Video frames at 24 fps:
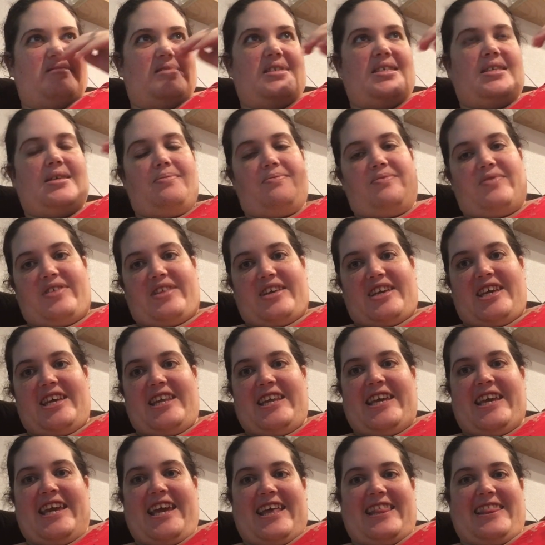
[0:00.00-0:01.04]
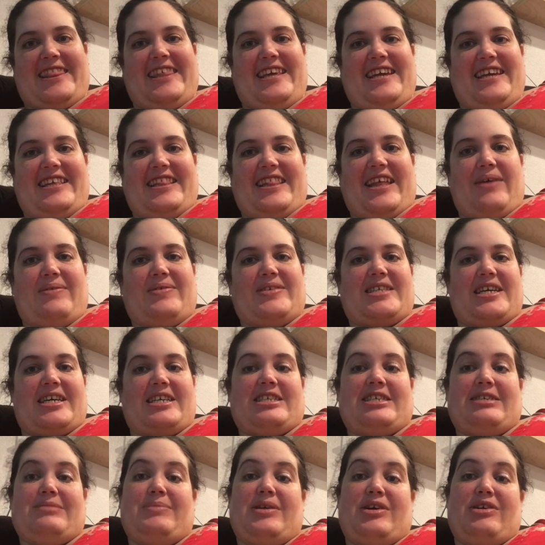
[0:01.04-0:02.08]
except for the kitty cat thing, that was
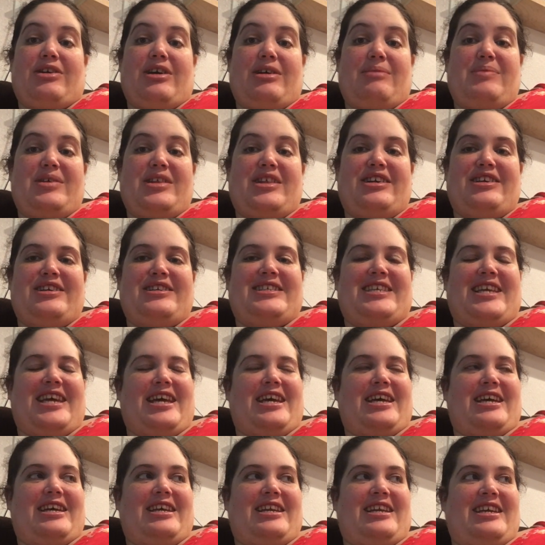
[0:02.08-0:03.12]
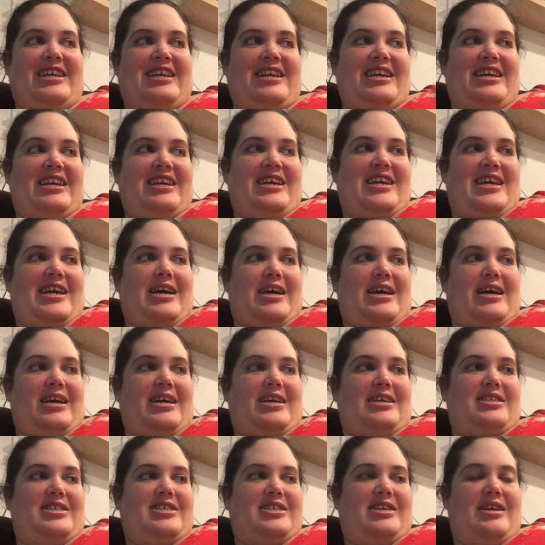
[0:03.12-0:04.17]
actually my grandmother's, and
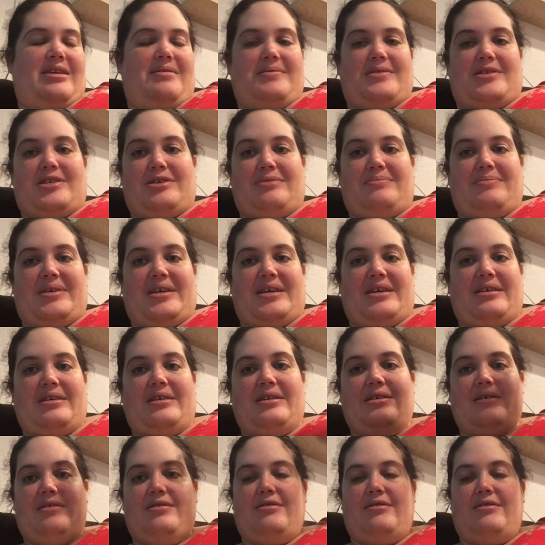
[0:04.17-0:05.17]
she gave it to me